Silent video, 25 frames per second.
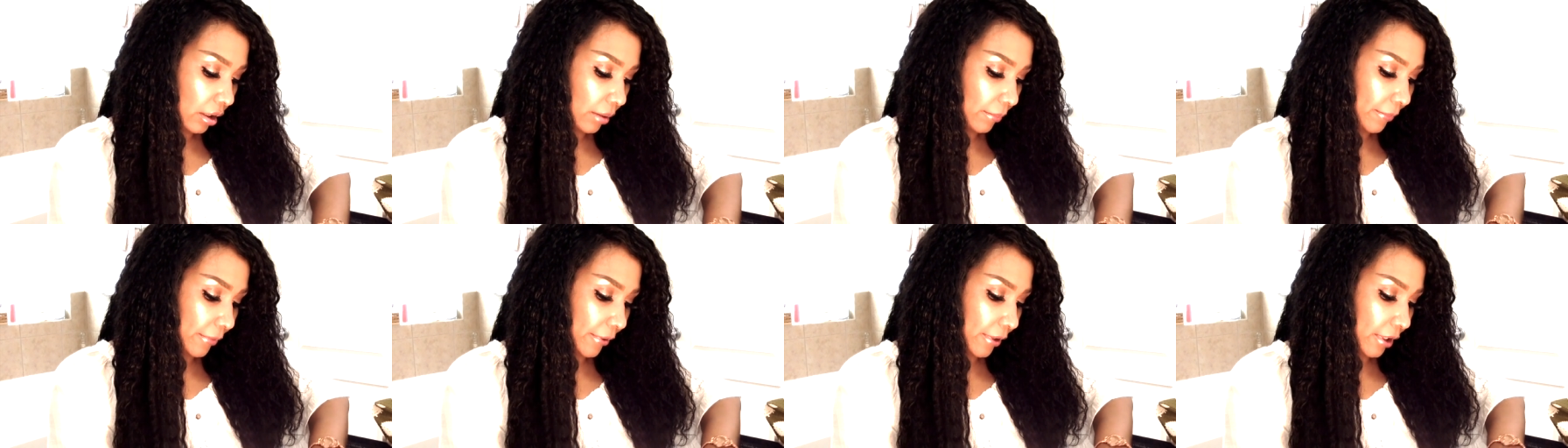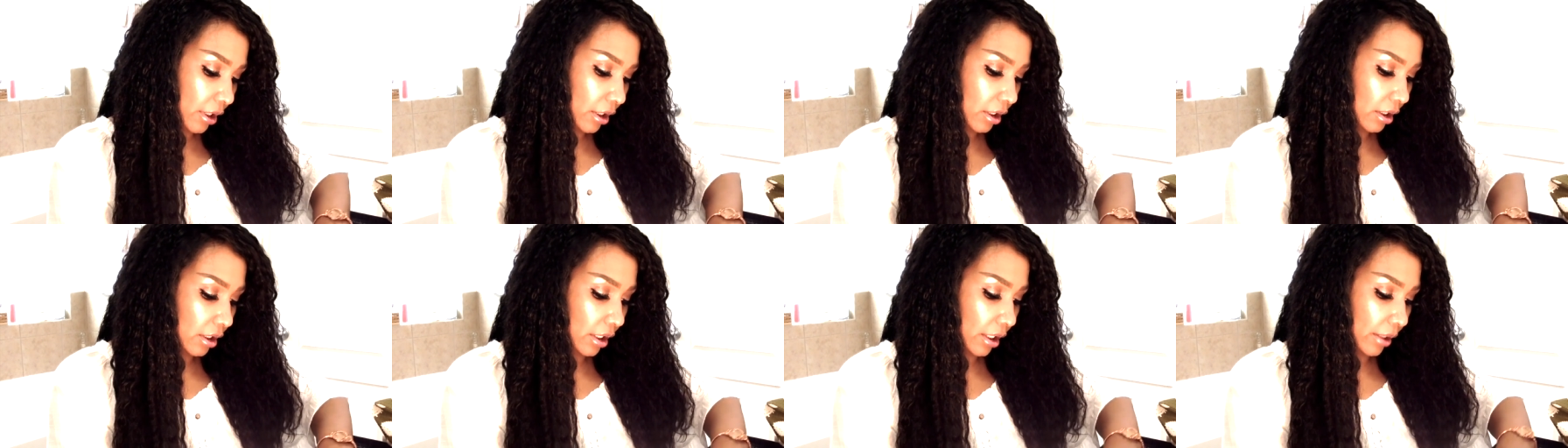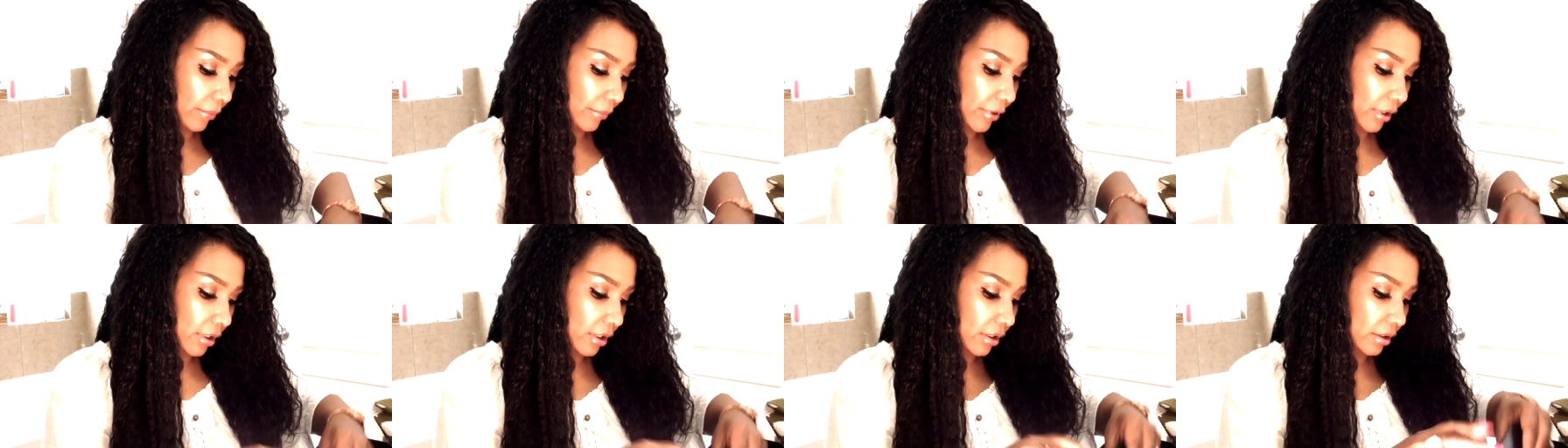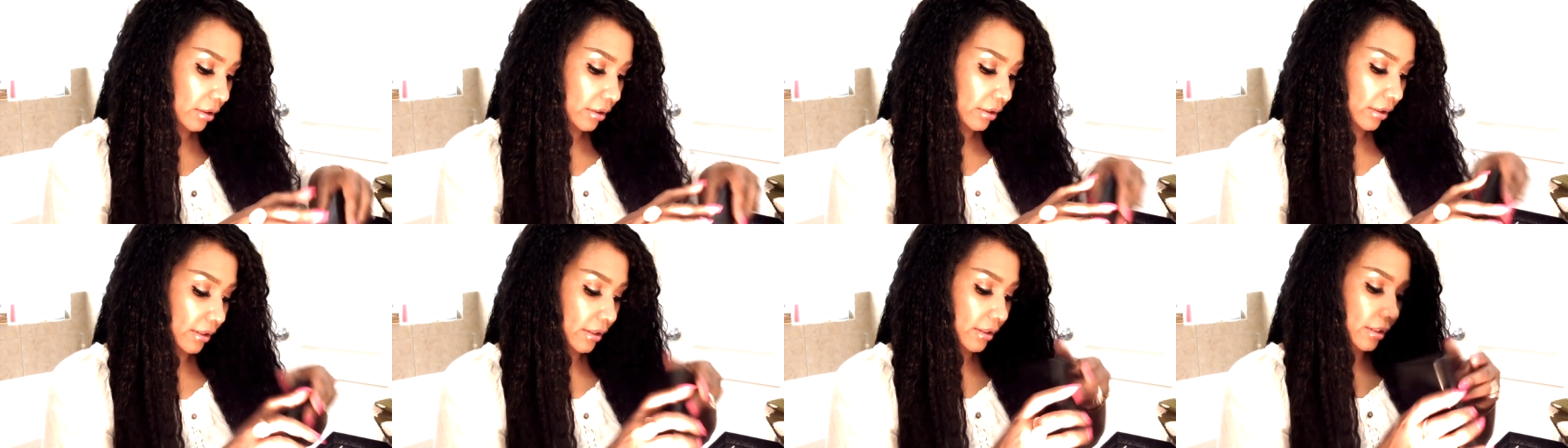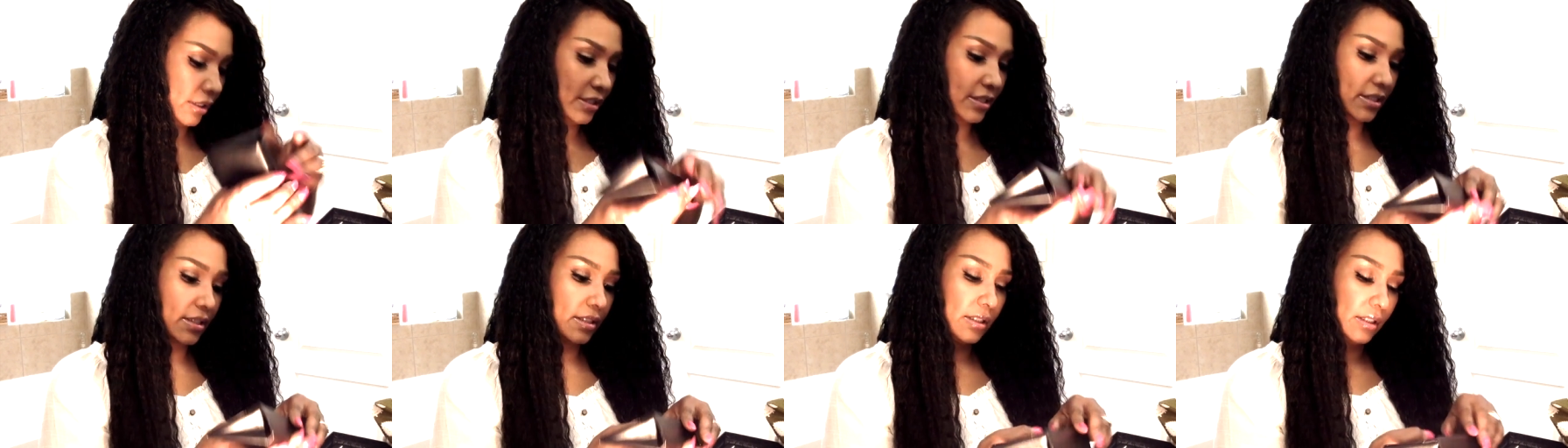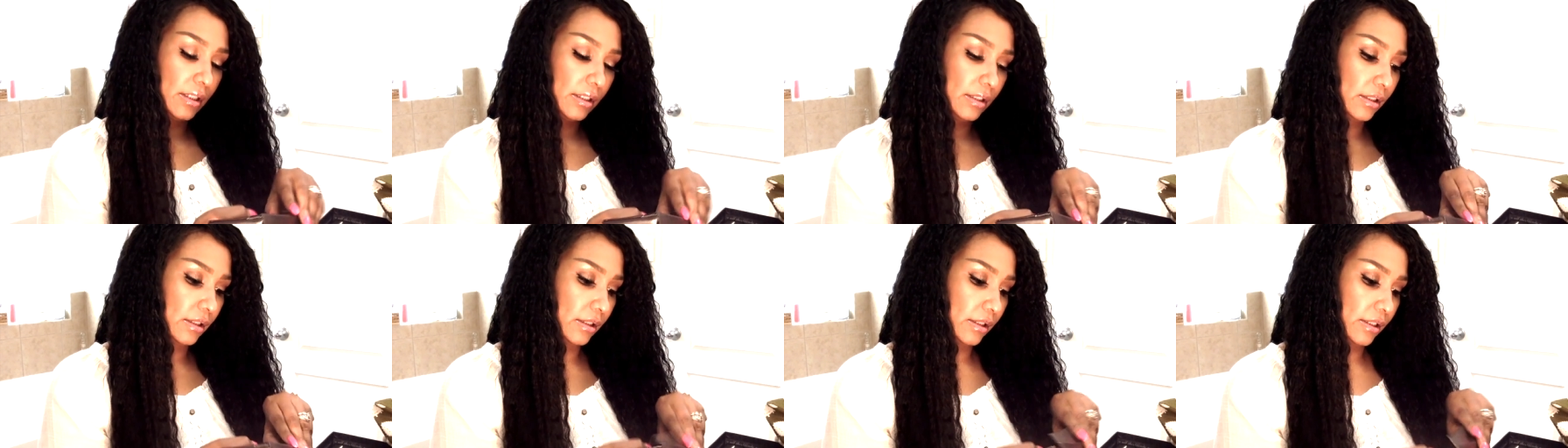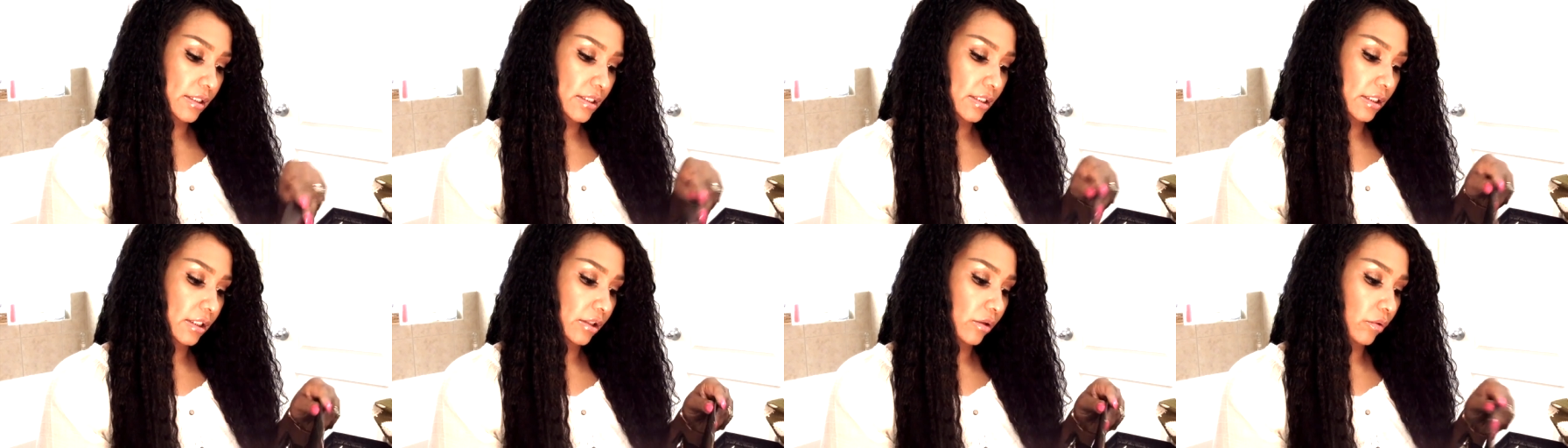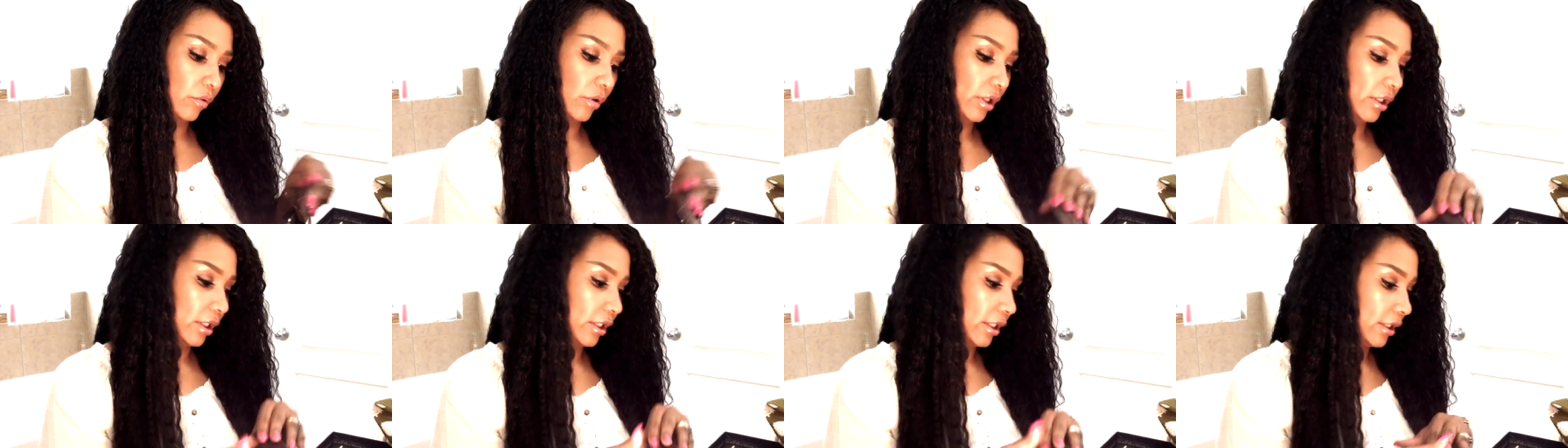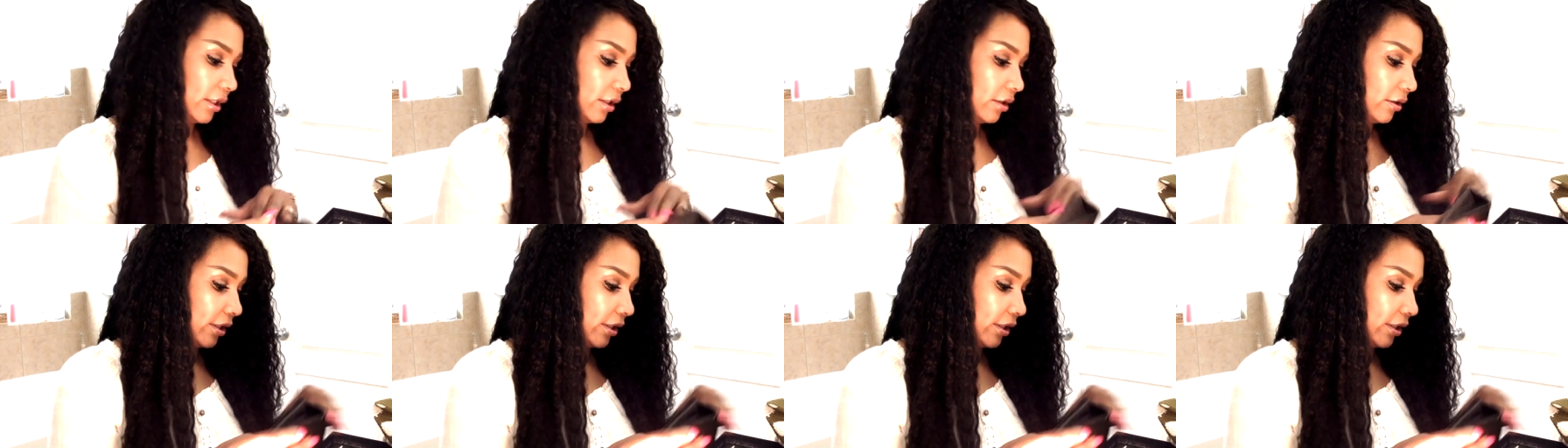But, I mean, it's it's a good quality.